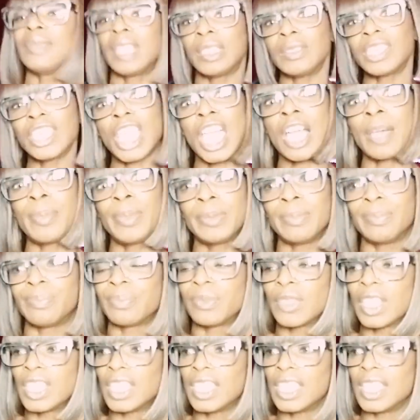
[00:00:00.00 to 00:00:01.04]
as a cub.
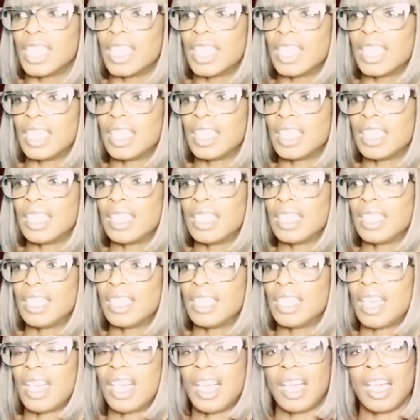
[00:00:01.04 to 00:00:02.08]

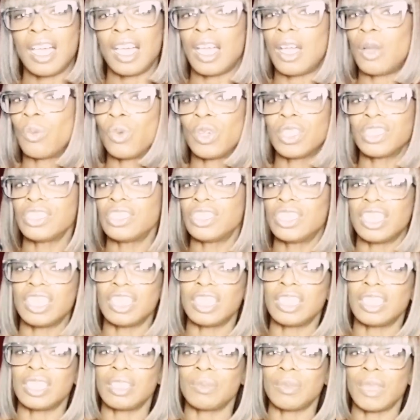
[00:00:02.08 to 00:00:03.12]
I wasn't,
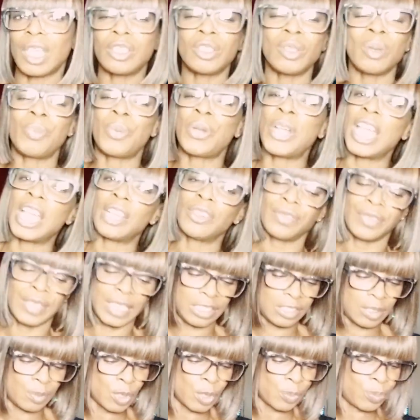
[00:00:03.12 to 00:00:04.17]
I'm not proud of
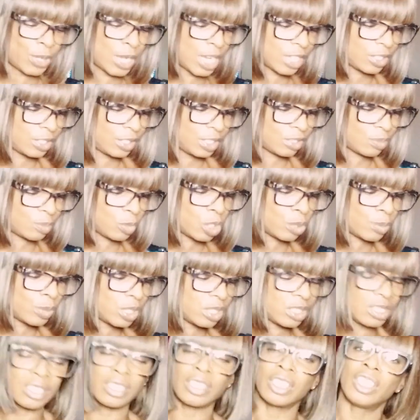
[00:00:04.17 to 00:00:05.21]
these. I'm not proud of these
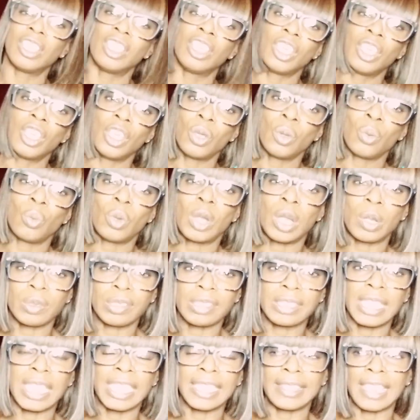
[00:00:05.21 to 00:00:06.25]
moments where I
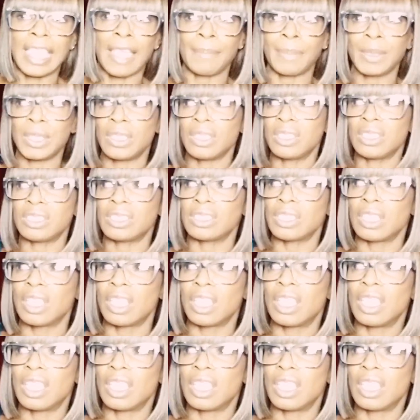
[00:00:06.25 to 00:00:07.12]
was like that, because